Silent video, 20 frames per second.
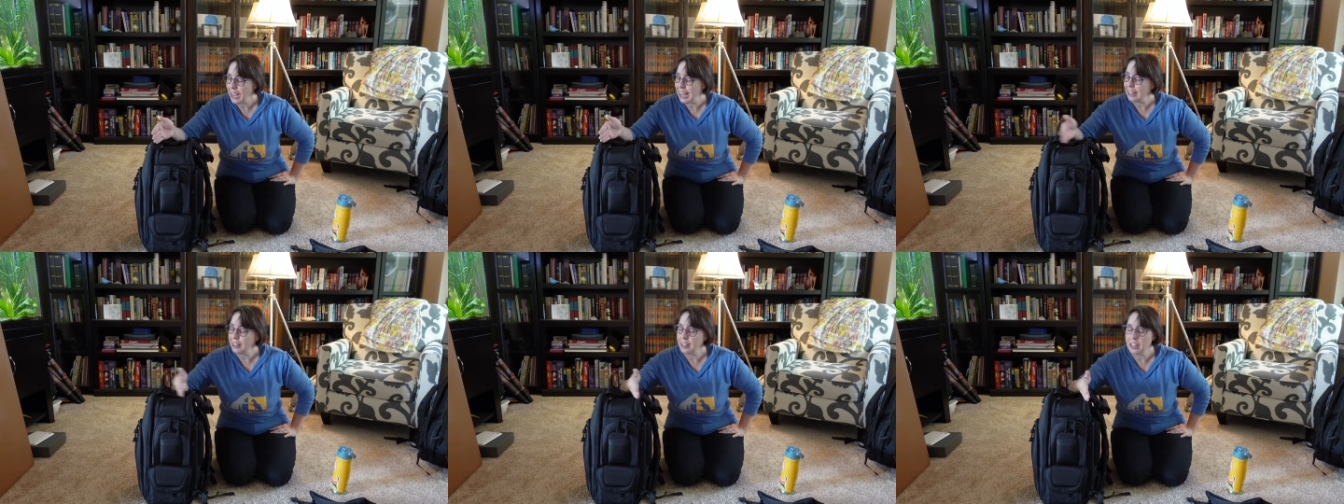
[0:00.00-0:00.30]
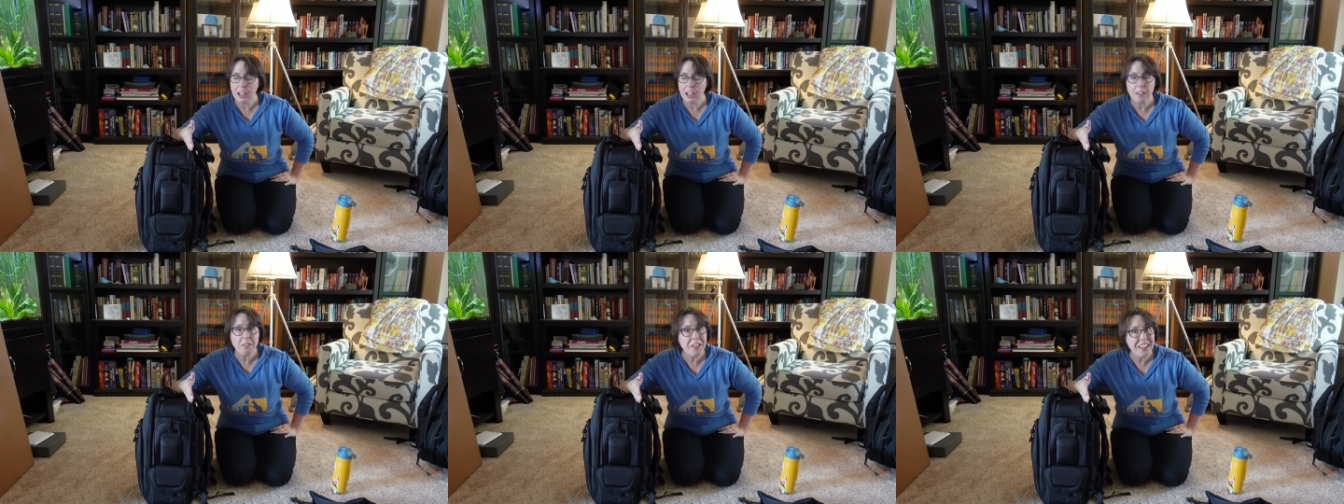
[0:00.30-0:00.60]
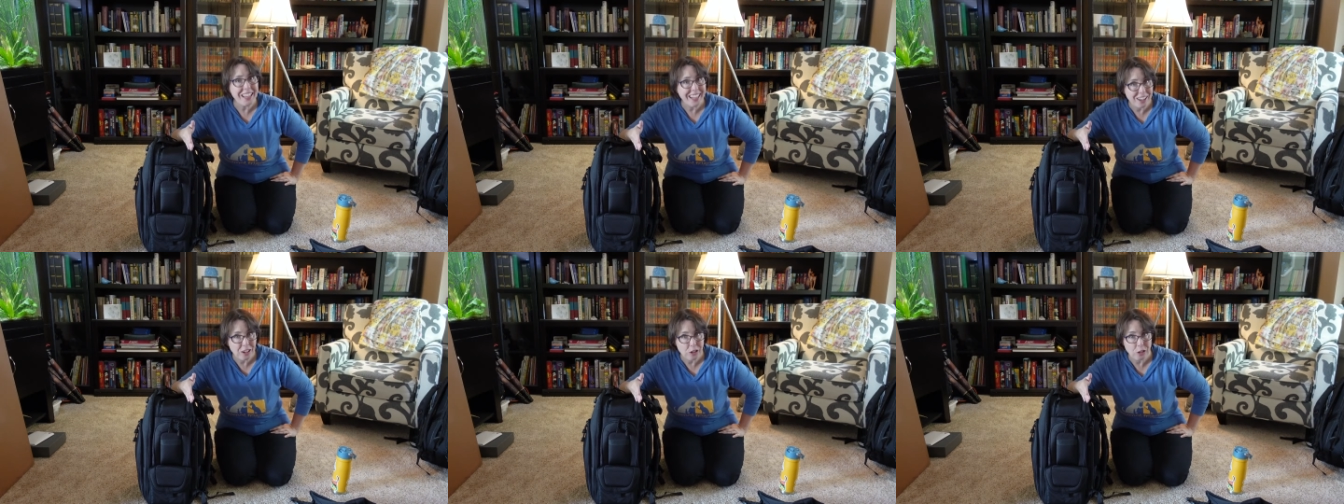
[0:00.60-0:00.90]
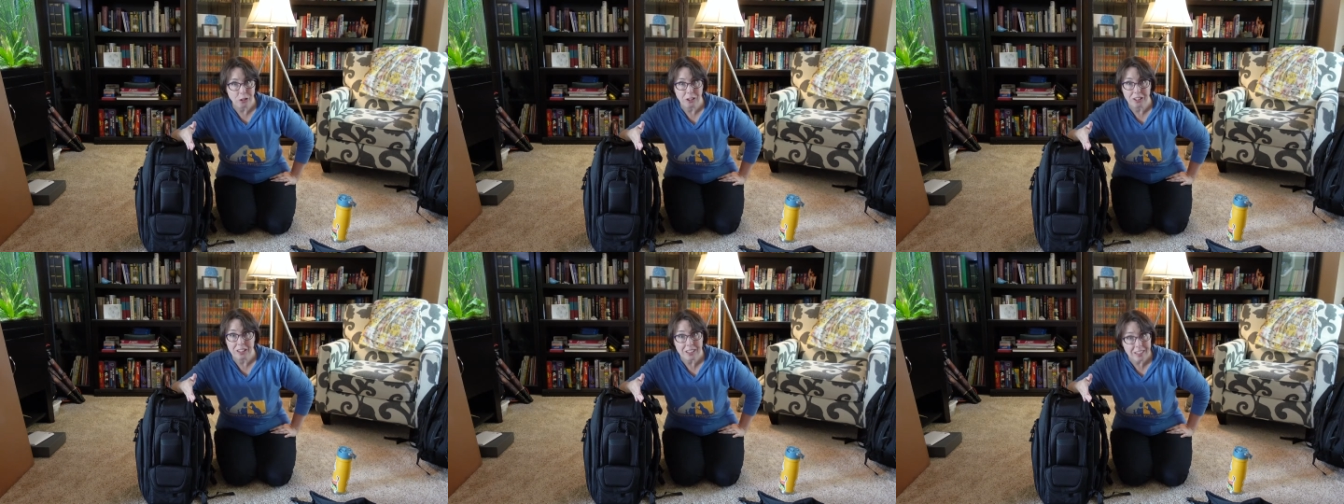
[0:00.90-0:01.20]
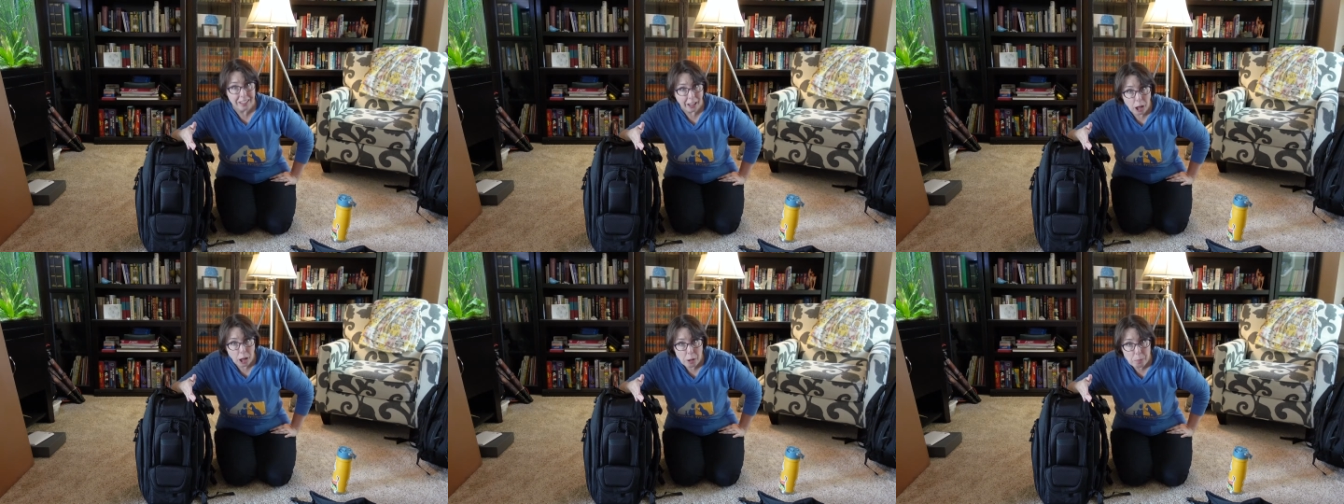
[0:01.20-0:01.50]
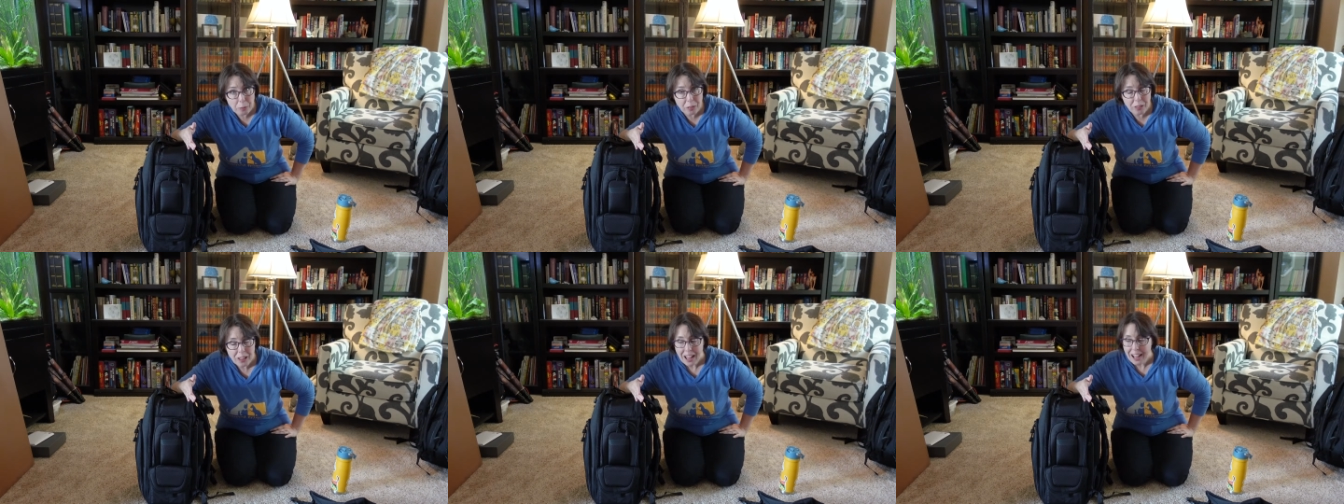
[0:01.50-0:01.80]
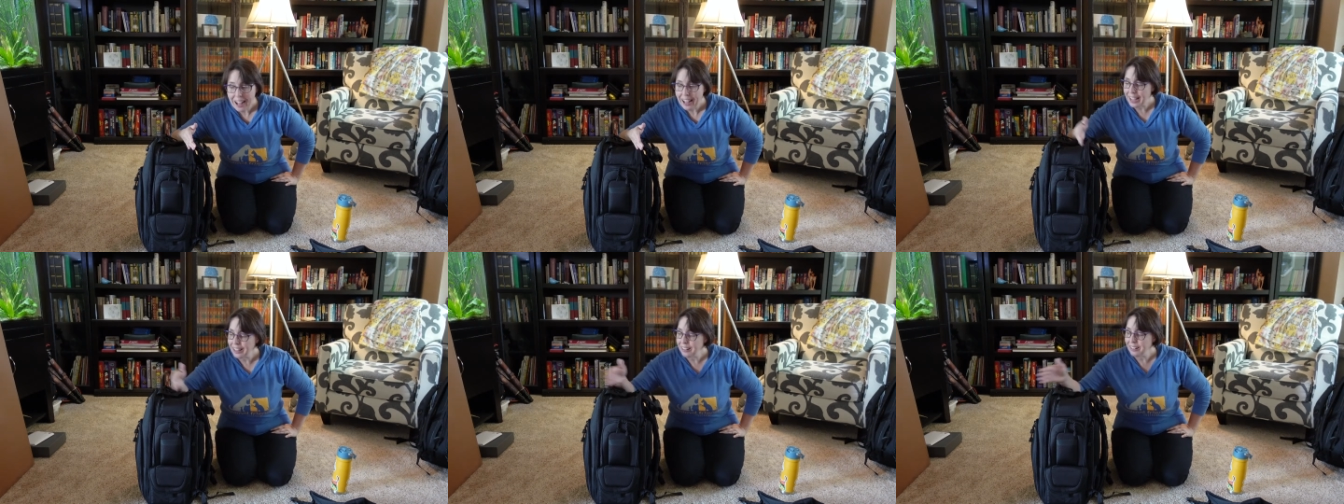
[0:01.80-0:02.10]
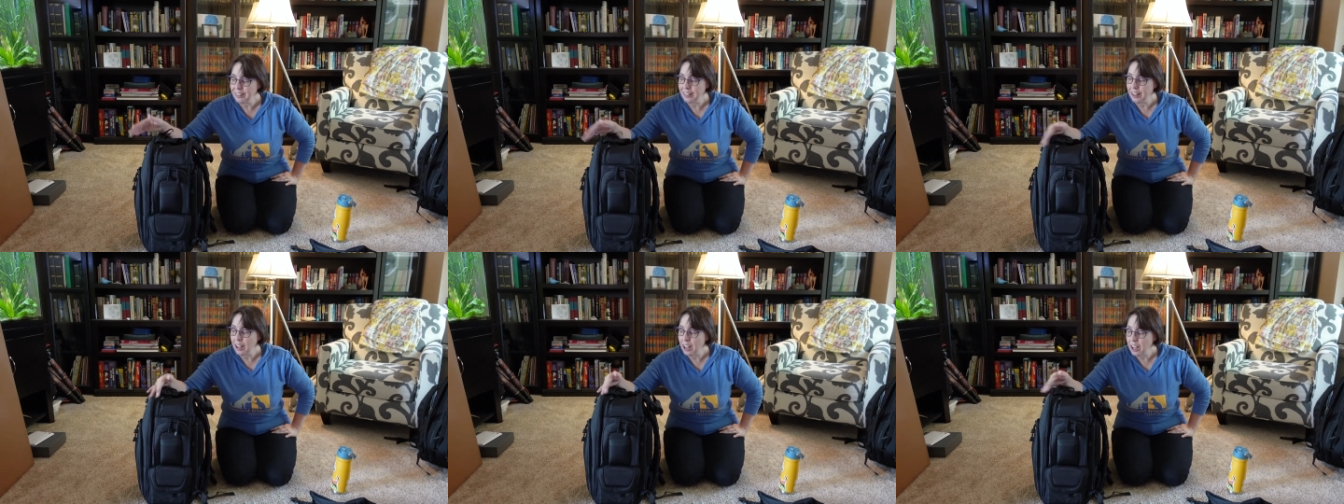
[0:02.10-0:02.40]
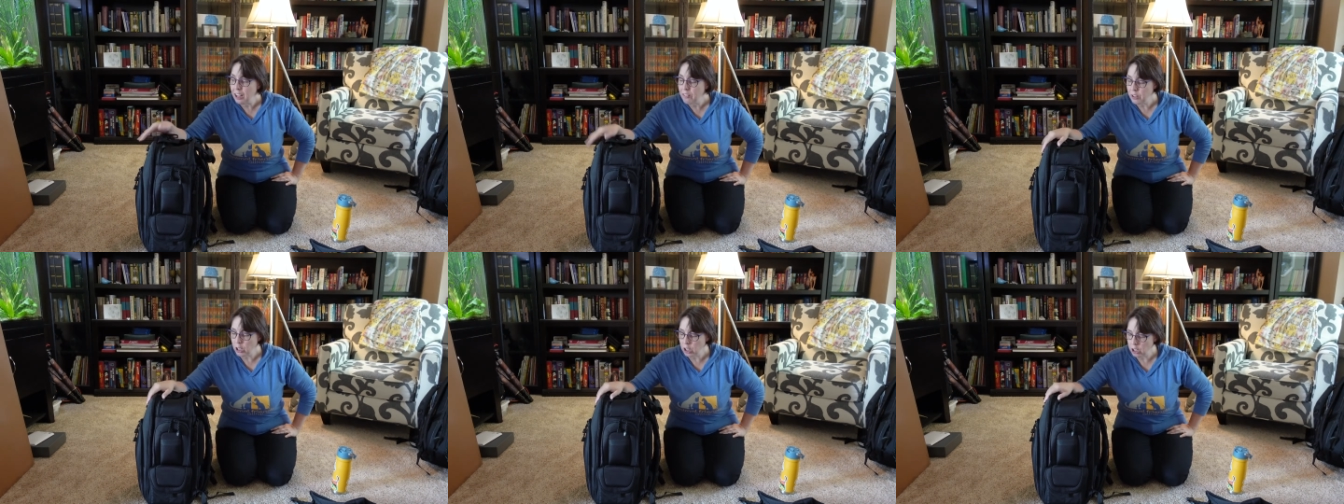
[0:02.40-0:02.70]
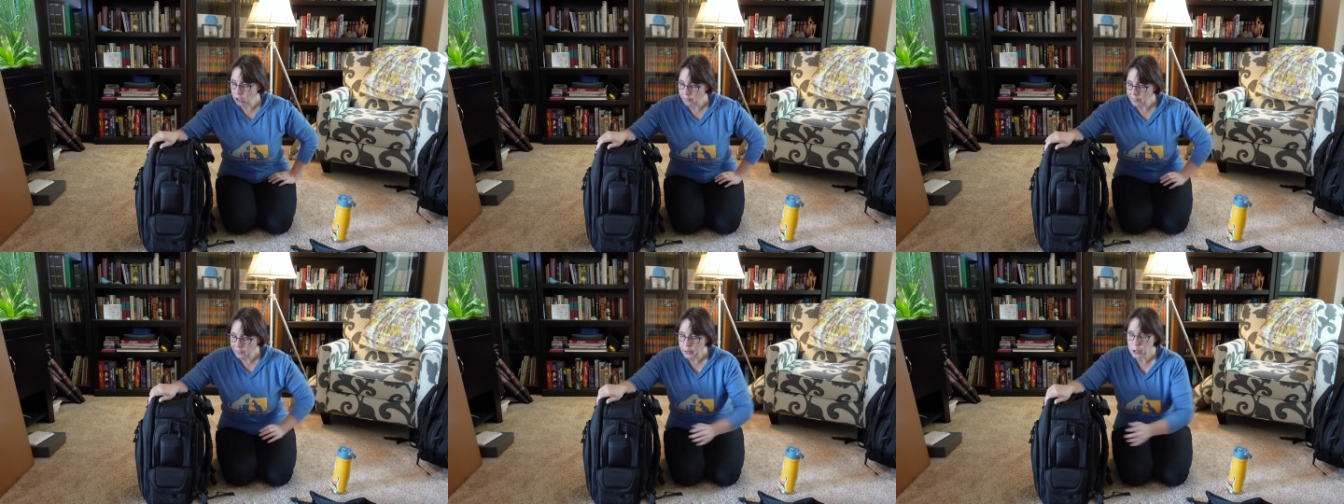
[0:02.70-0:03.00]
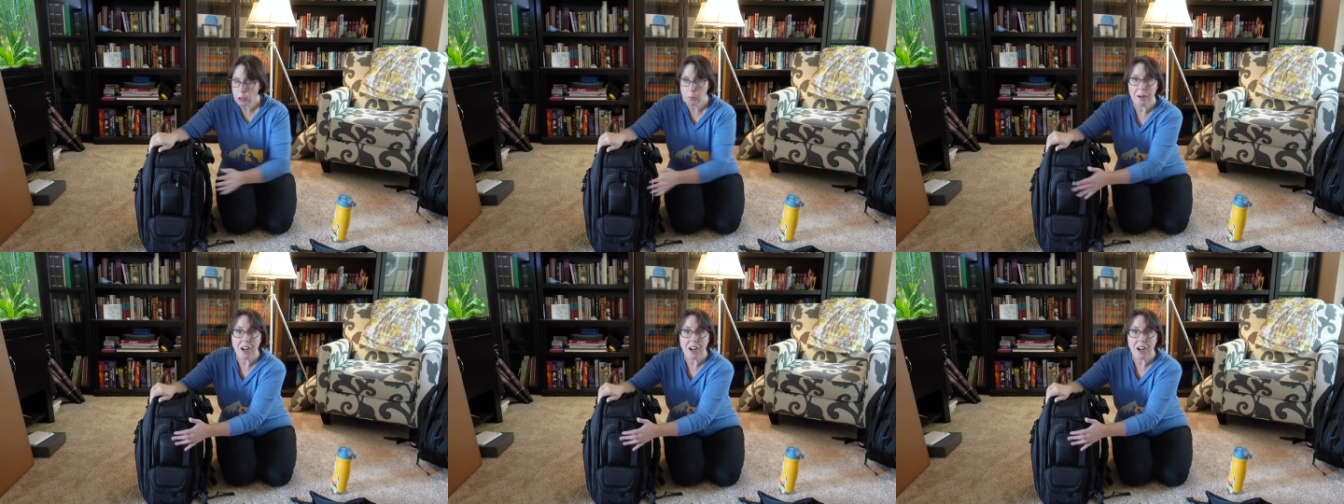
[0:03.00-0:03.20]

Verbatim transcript: I love the extra depth. I love all the little